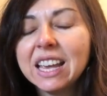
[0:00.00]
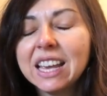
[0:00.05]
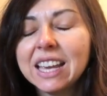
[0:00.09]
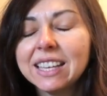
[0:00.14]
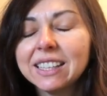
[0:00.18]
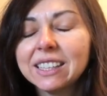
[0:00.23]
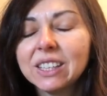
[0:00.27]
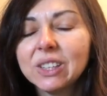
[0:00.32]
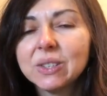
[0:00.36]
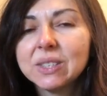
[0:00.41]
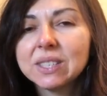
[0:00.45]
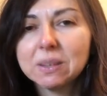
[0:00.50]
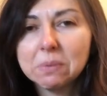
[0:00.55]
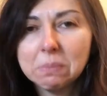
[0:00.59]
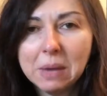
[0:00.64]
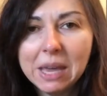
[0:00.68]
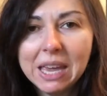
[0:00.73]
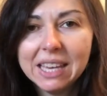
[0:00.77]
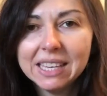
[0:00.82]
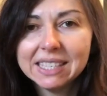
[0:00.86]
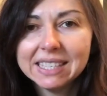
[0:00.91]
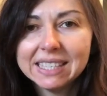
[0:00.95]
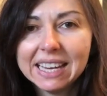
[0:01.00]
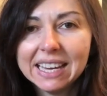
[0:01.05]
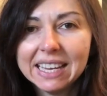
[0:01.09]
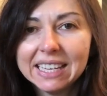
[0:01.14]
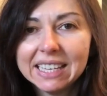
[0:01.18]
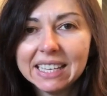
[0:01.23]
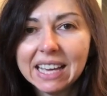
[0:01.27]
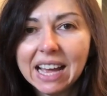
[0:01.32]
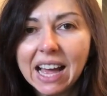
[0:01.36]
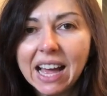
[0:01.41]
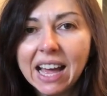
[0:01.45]
It looks
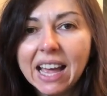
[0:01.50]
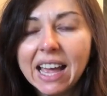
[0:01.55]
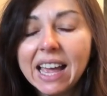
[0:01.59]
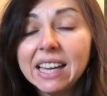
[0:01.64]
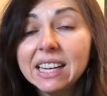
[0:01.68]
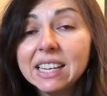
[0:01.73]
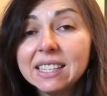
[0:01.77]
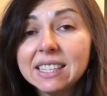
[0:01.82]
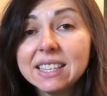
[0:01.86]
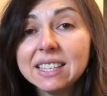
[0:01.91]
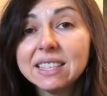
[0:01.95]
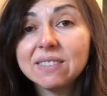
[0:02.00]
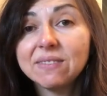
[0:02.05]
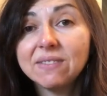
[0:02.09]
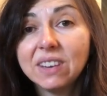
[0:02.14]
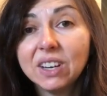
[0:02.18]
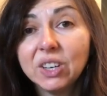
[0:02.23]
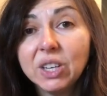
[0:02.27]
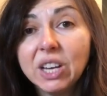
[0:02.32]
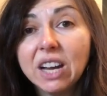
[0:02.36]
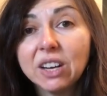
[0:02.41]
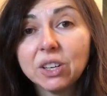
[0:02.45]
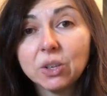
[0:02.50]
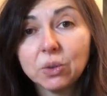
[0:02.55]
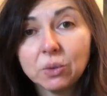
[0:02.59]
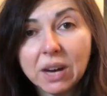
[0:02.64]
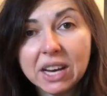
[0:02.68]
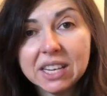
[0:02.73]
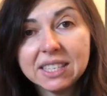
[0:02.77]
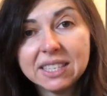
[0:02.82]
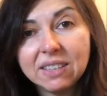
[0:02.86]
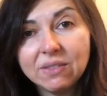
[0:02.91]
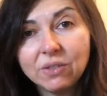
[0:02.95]
amazing, and it is very
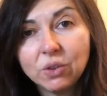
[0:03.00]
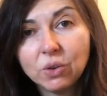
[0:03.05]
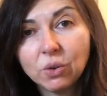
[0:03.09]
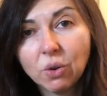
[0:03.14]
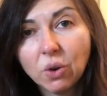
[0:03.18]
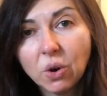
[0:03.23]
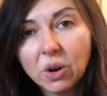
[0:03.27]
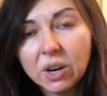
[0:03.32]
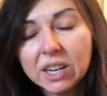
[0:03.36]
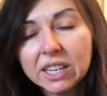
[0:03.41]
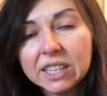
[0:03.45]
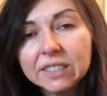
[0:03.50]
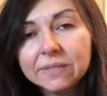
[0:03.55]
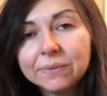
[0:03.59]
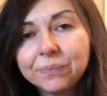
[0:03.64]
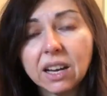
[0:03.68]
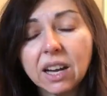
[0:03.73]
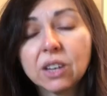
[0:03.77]
aggressive grower.